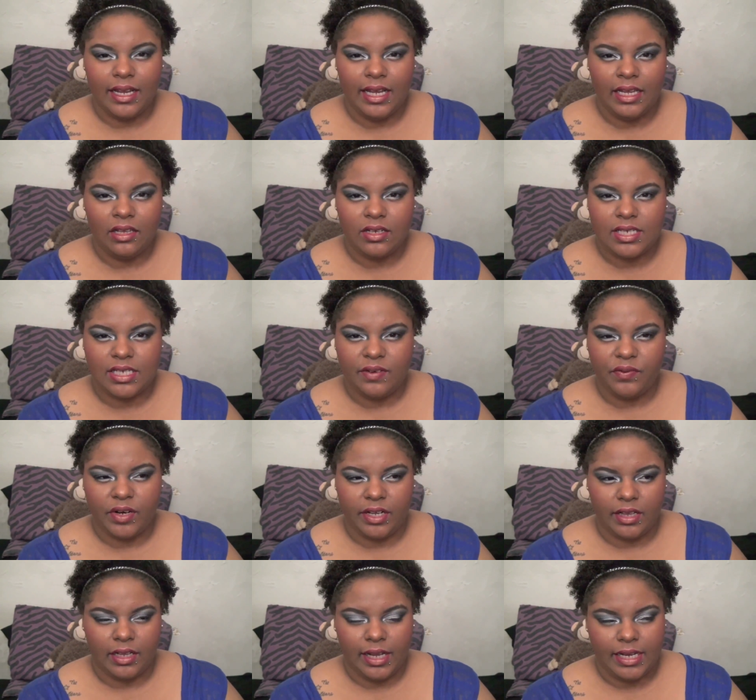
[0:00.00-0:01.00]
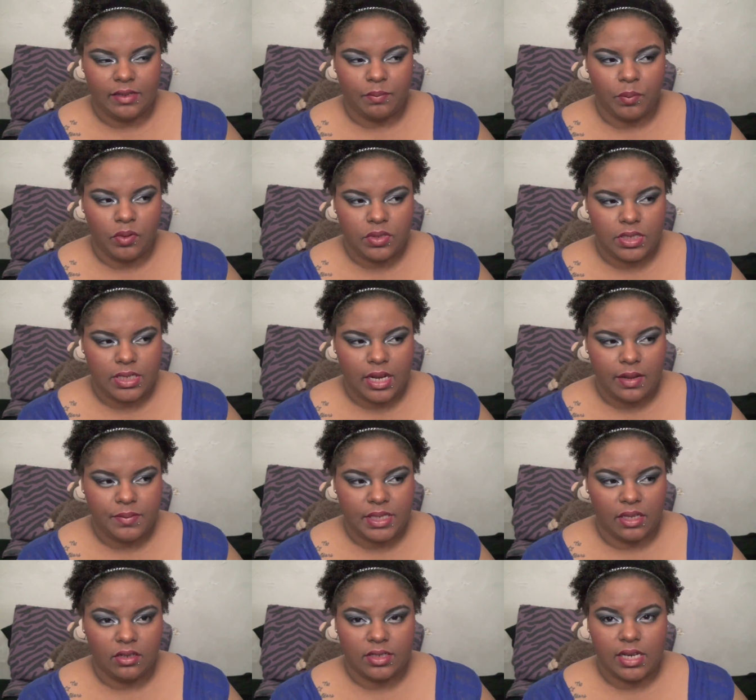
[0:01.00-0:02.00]
It looks different in the light. Most
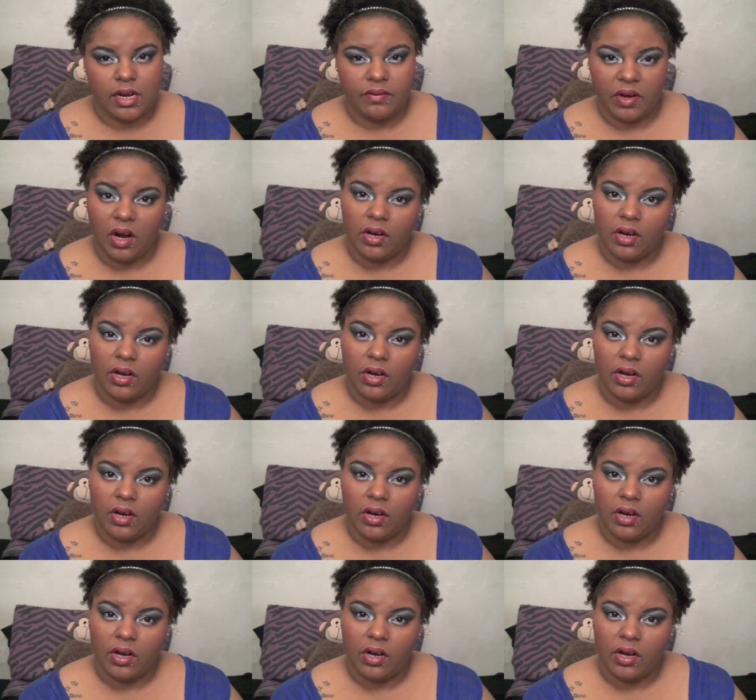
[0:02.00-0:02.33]
times it looks kind of